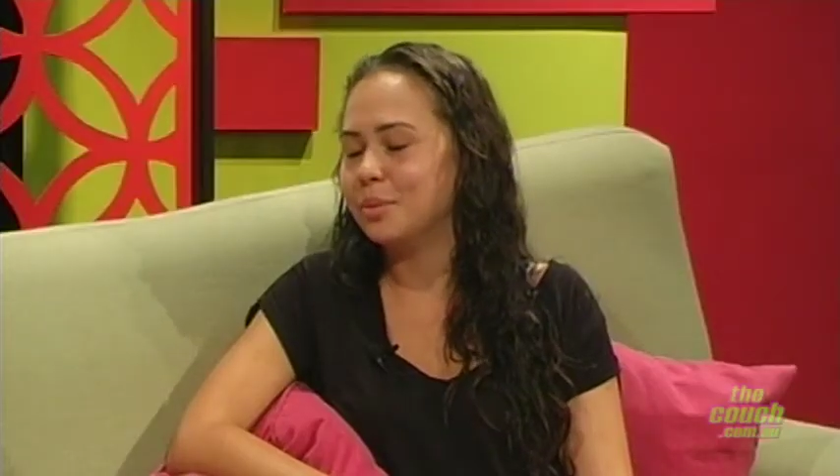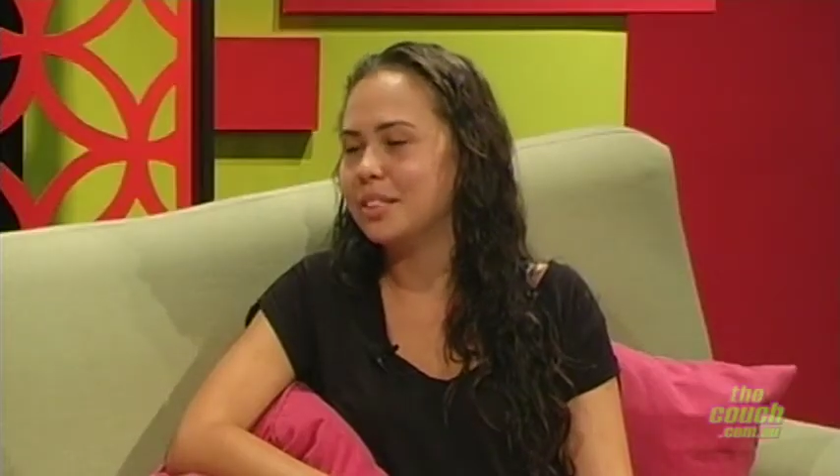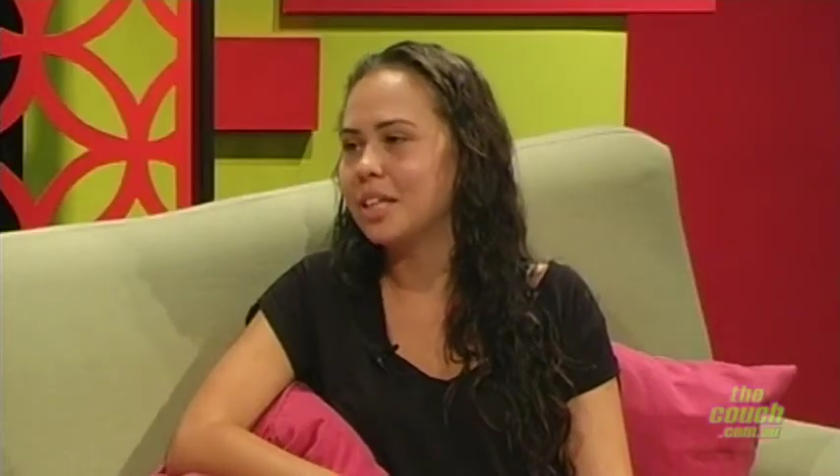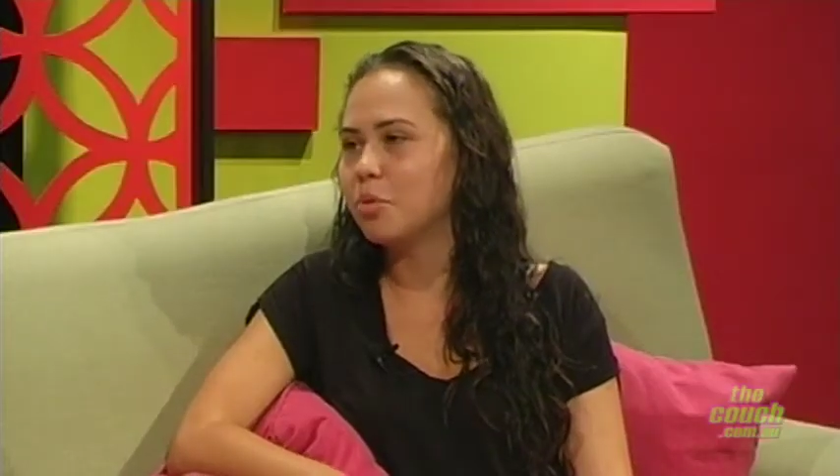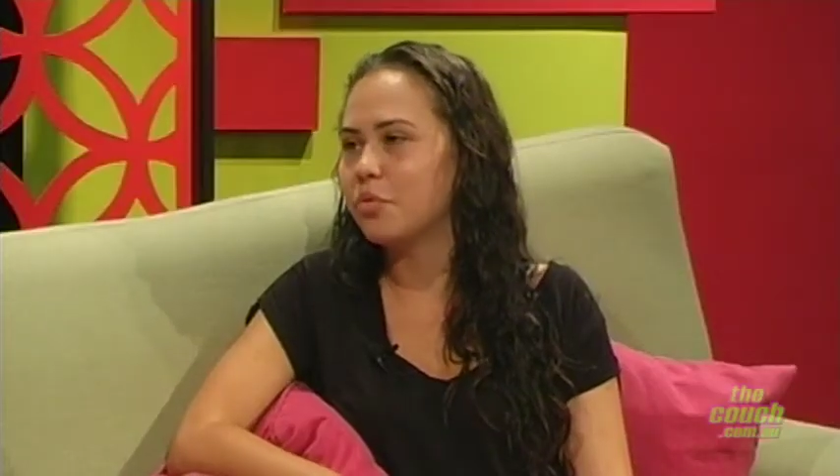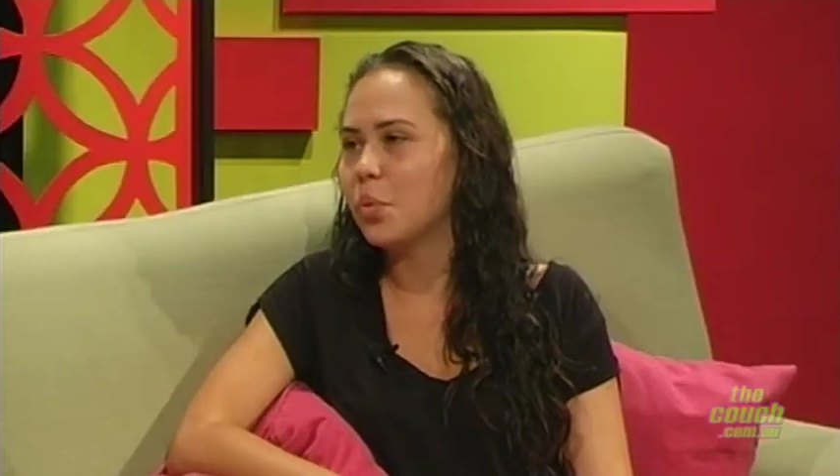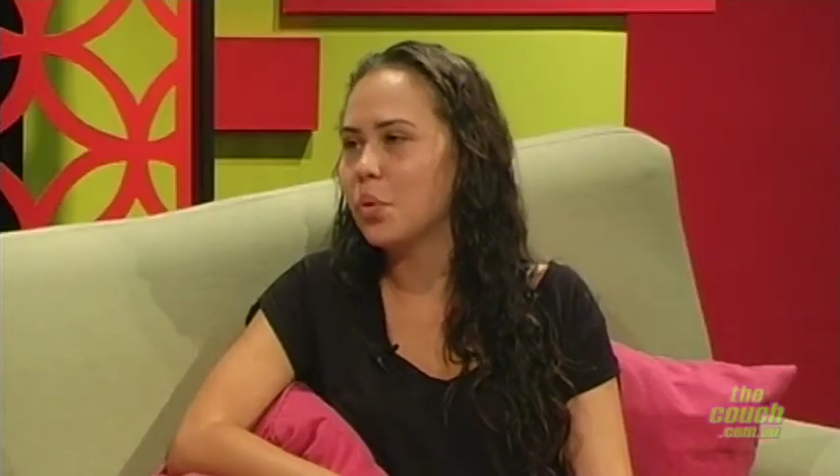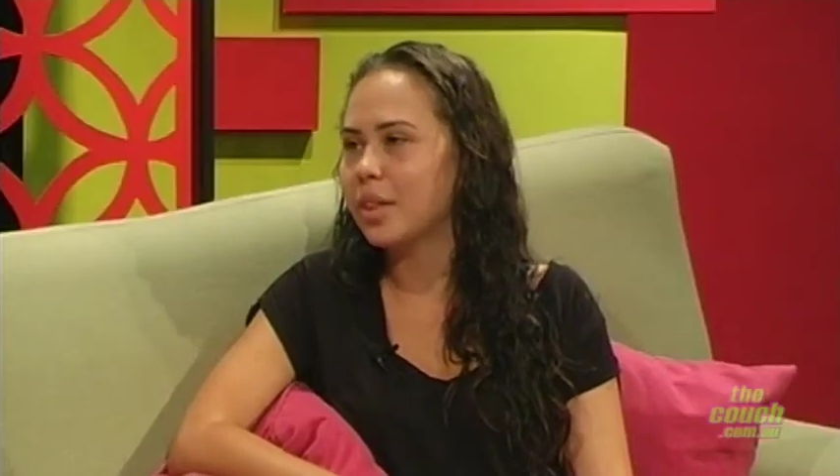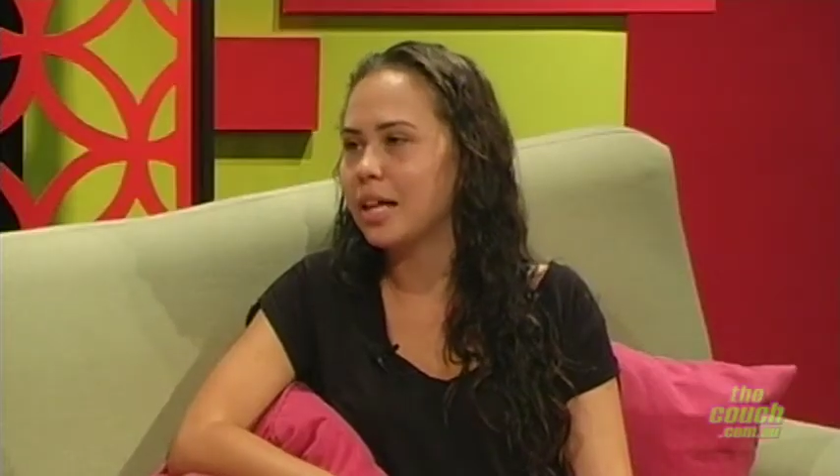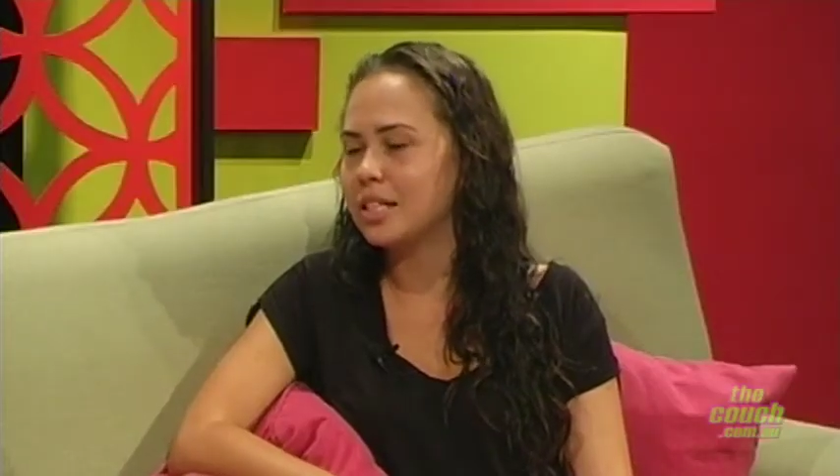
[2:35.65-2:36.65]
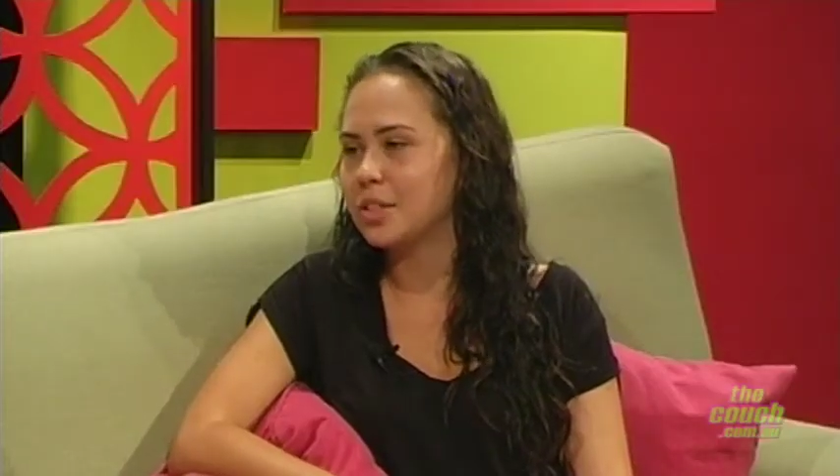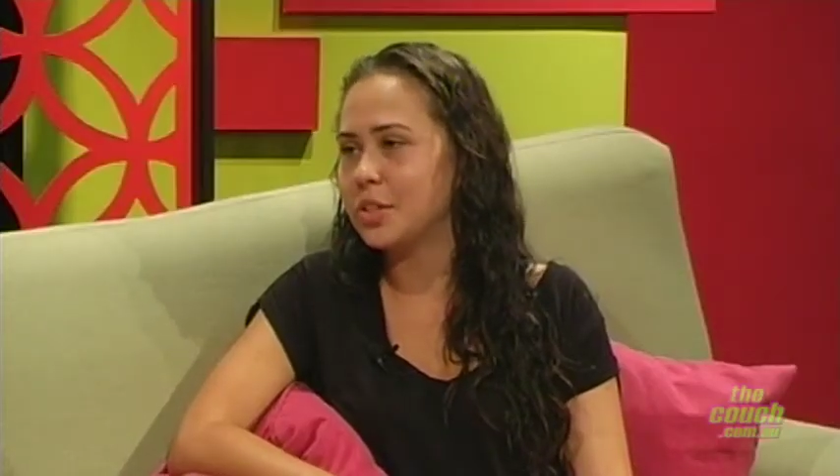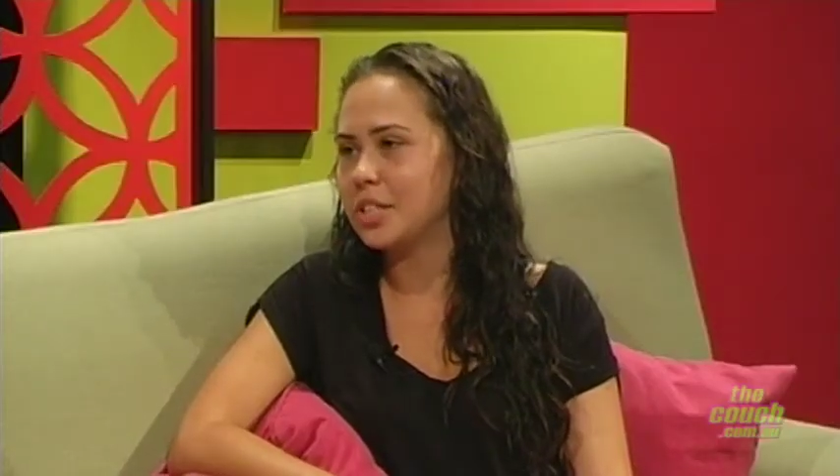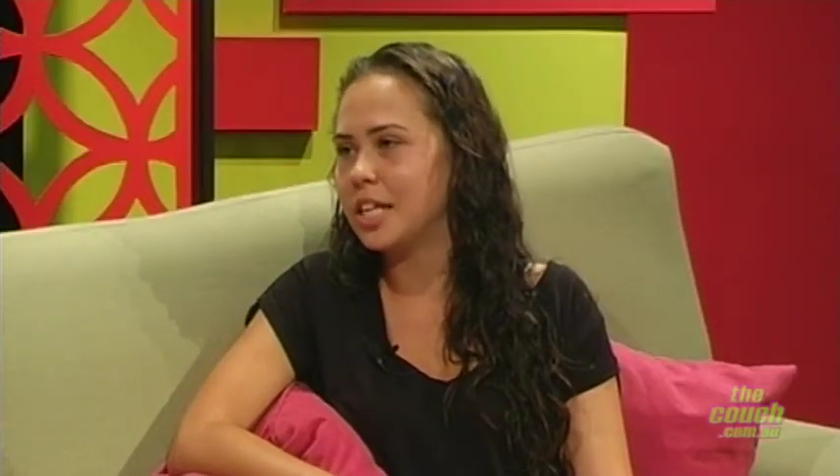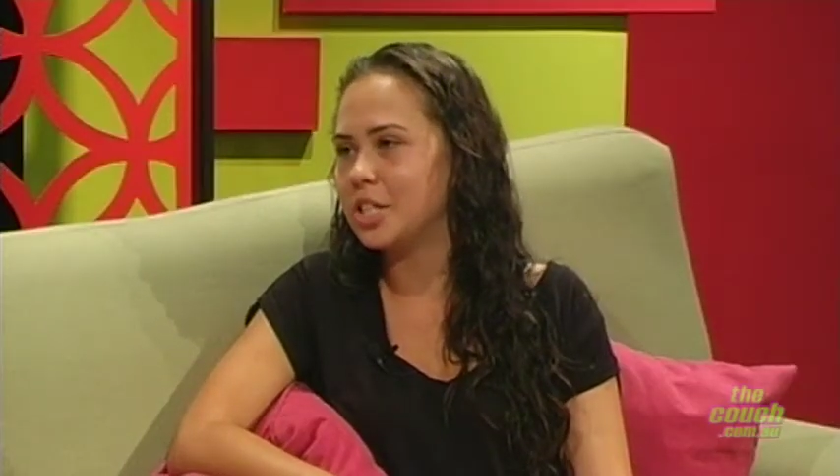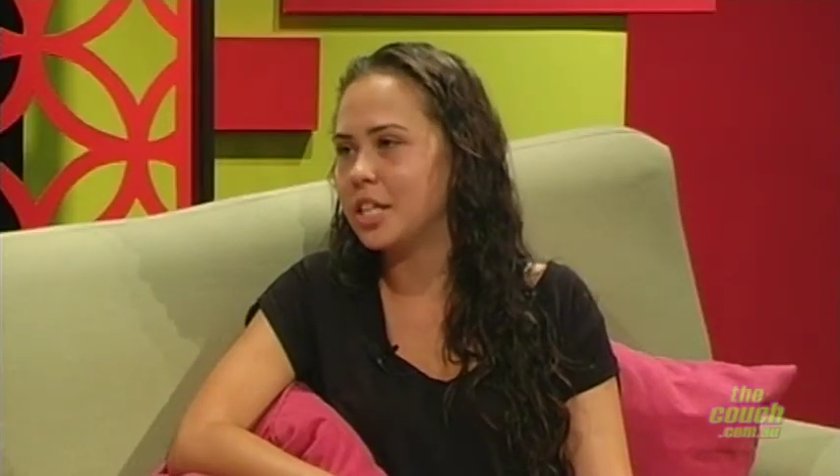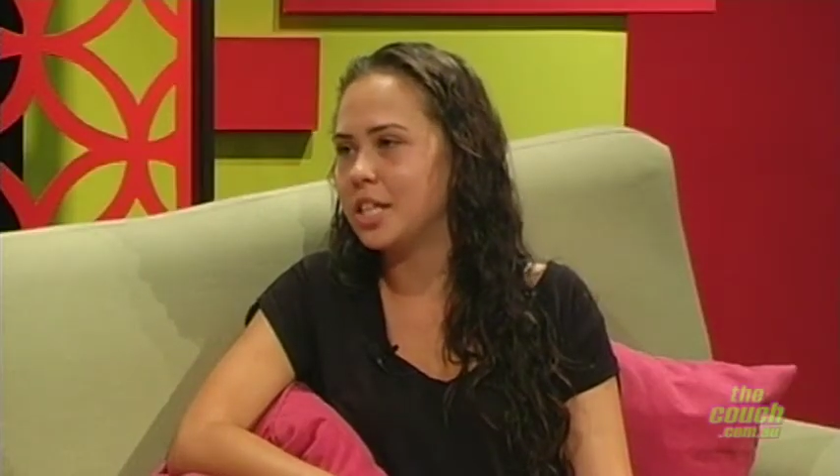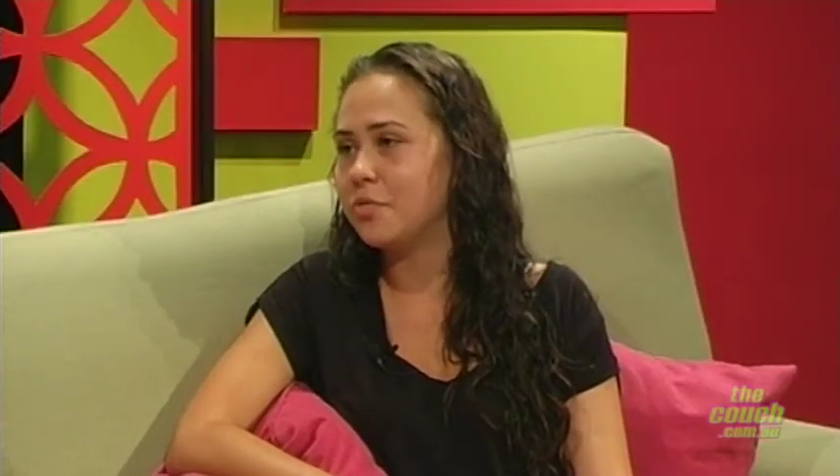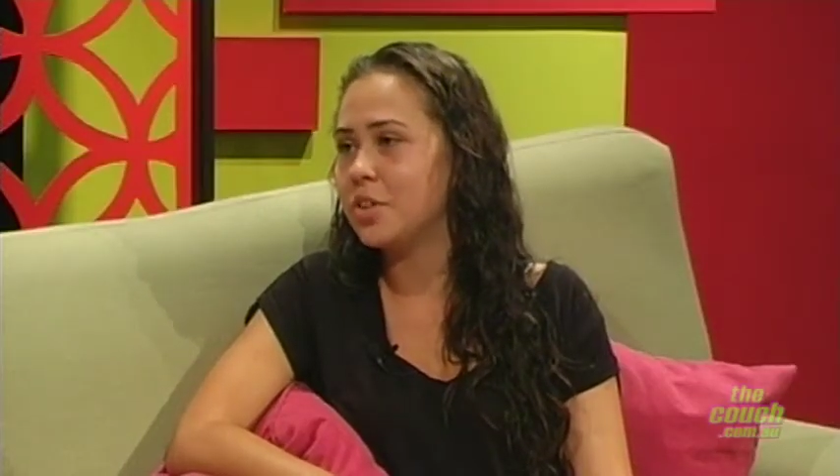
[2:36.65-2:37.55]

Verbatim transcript: We said before that the association hit the